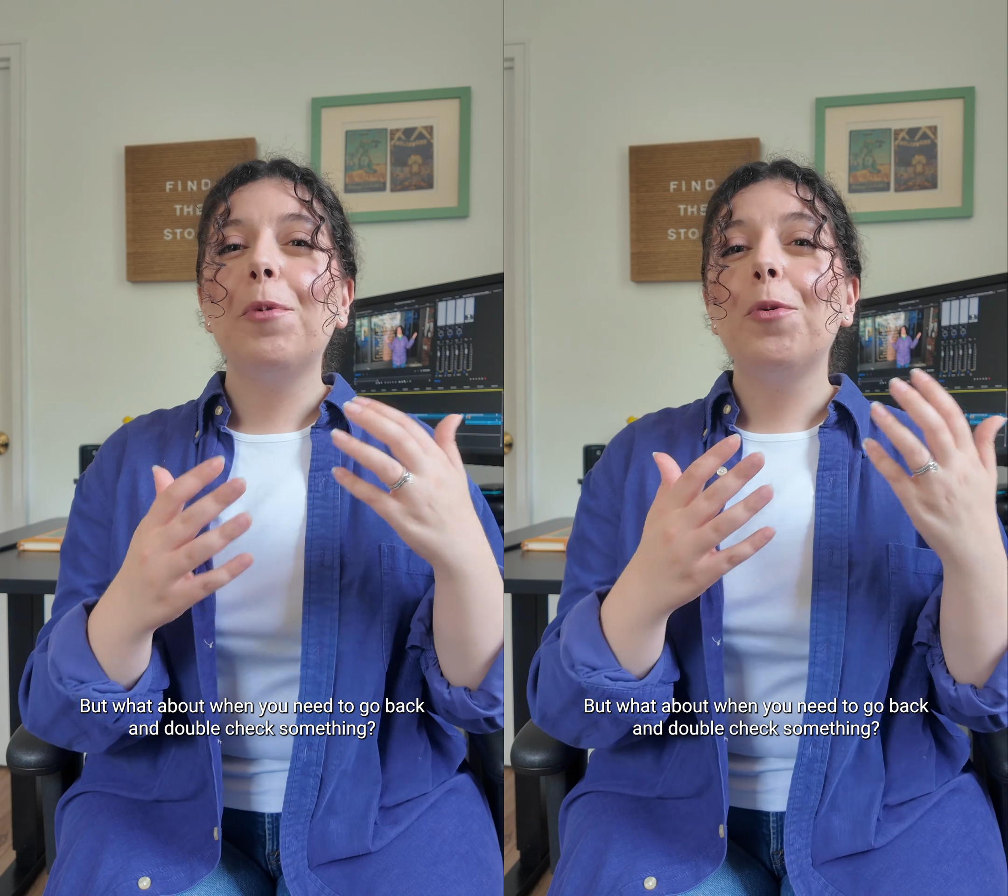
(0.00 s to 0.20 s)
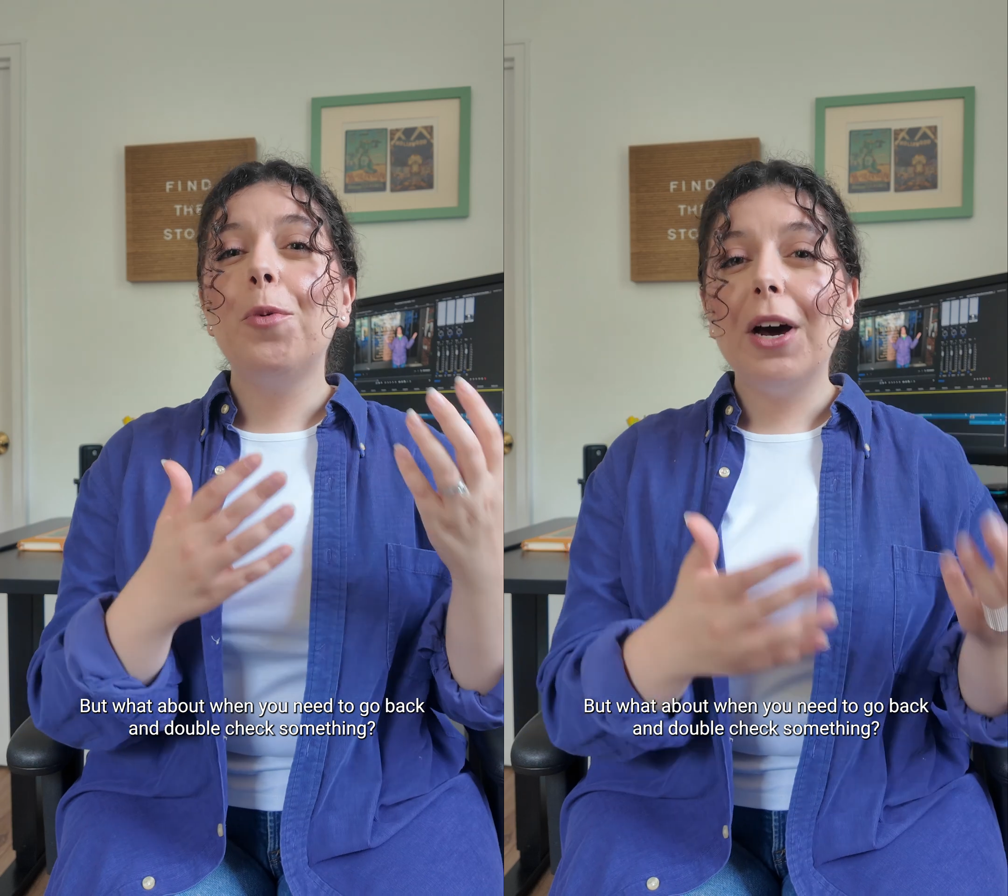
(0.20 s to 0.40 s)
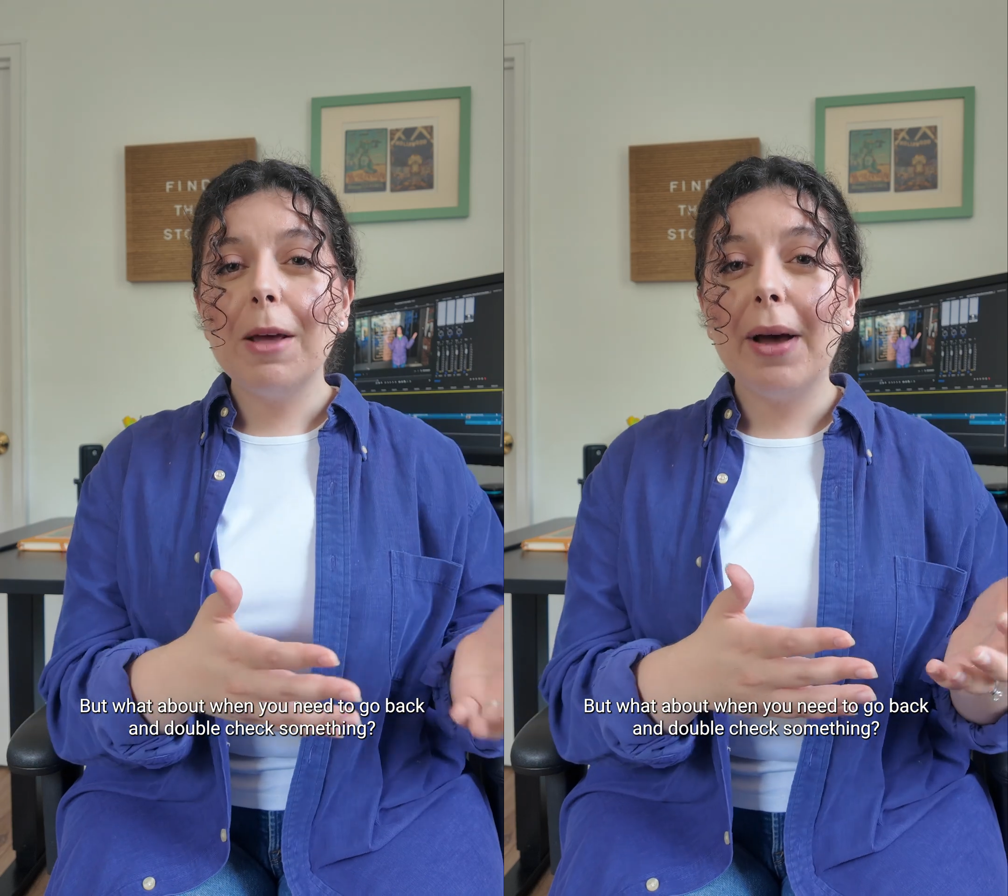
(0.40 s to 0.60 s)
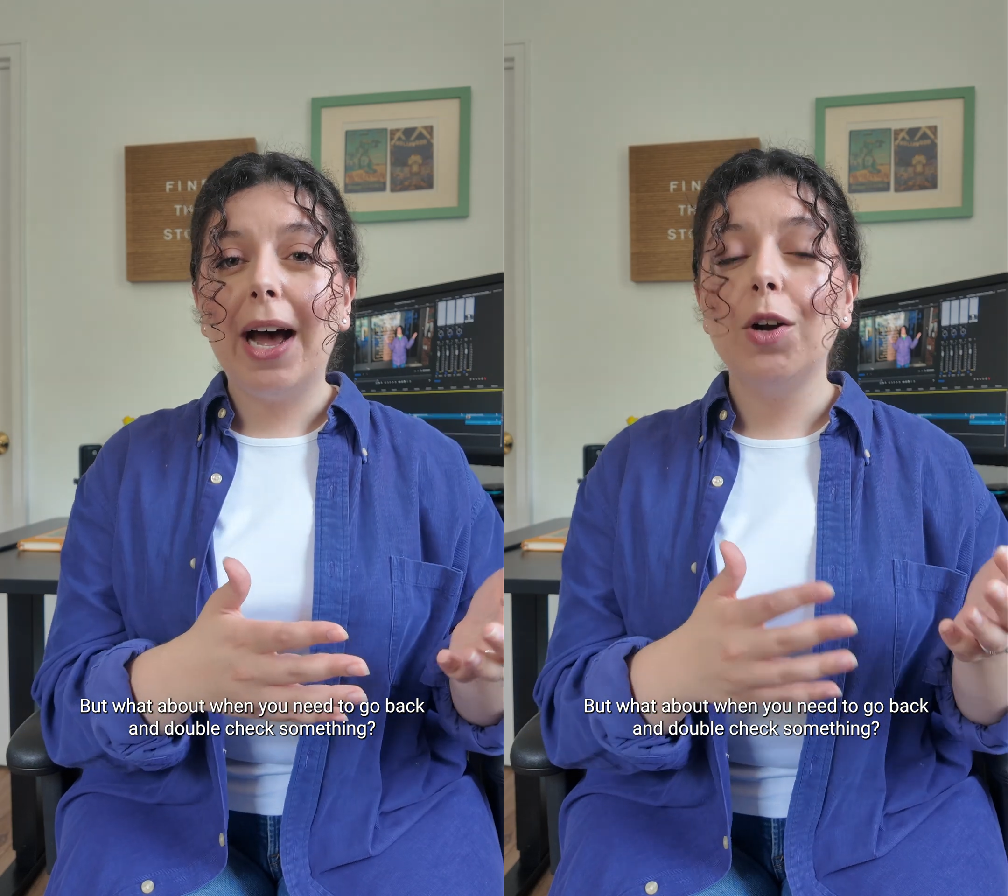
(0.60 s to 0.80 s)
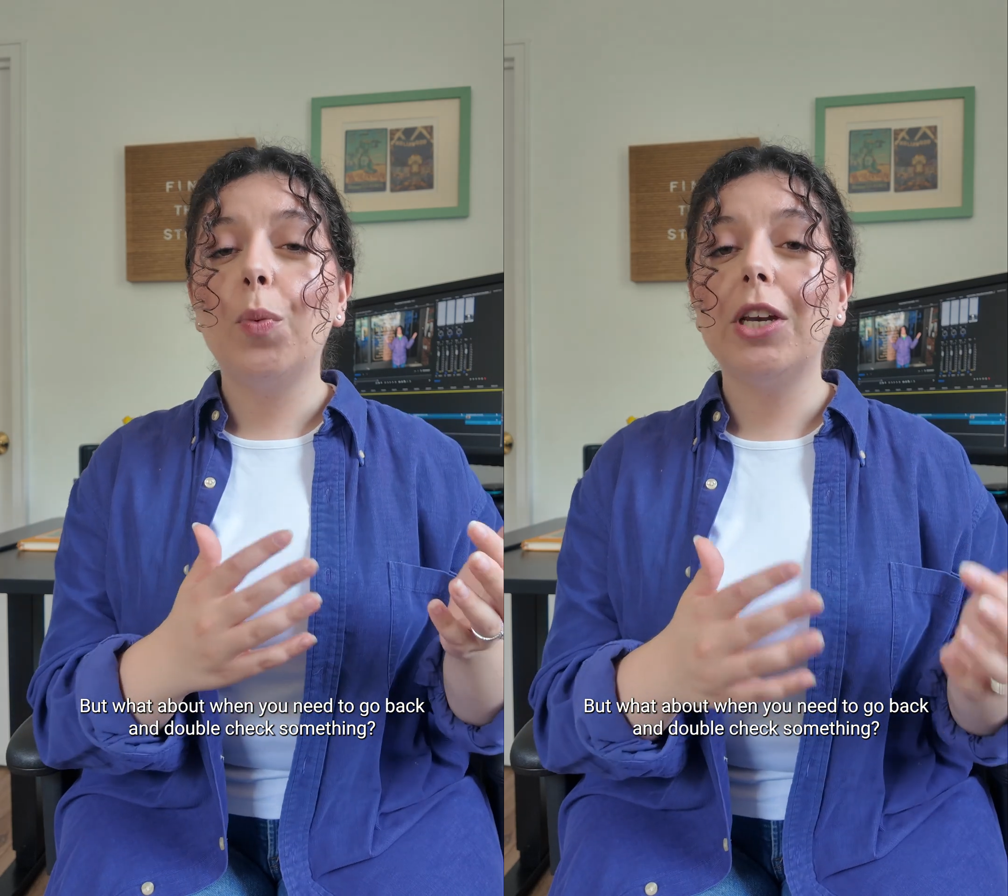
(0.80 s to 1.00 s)
but what
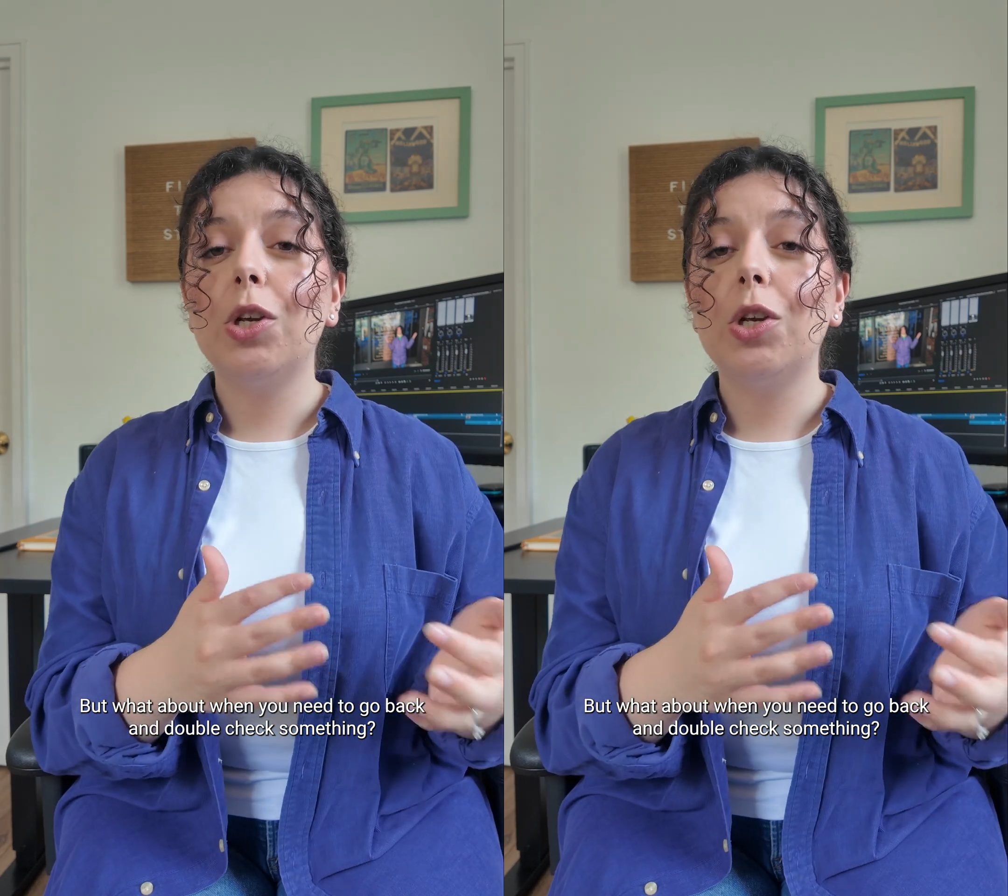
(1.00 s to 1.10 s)
about when